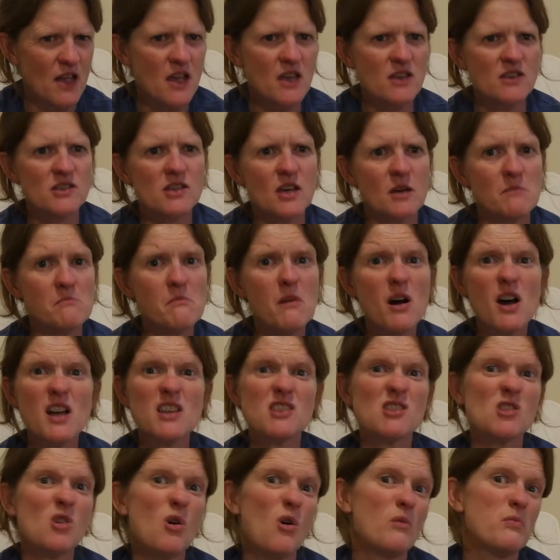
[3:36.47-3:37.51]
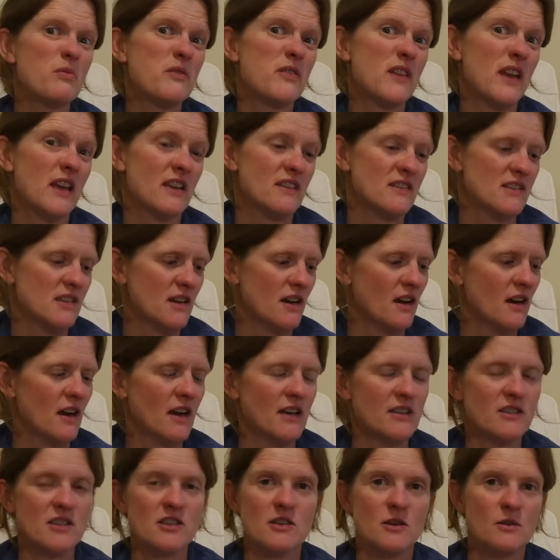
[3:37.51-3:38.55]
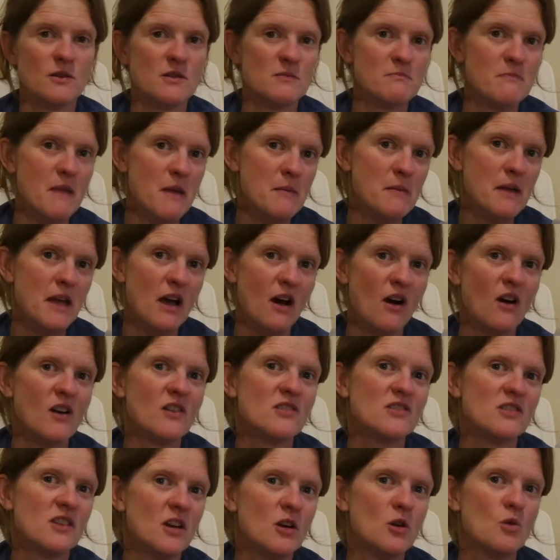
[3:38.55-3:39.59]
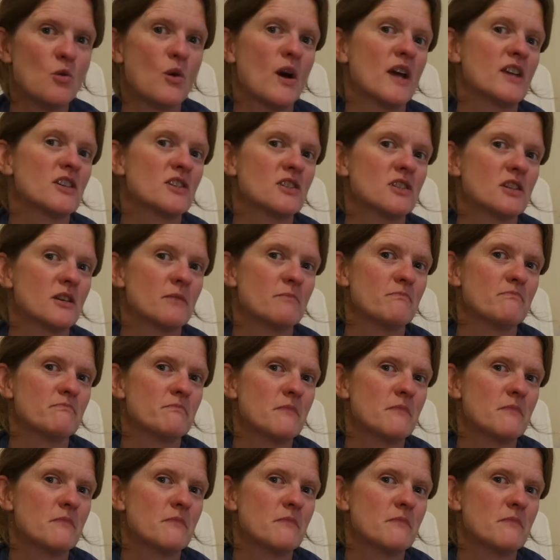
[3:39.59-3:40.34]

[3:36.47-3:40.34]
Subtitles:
So my top things that I like to do is maybe ask a question.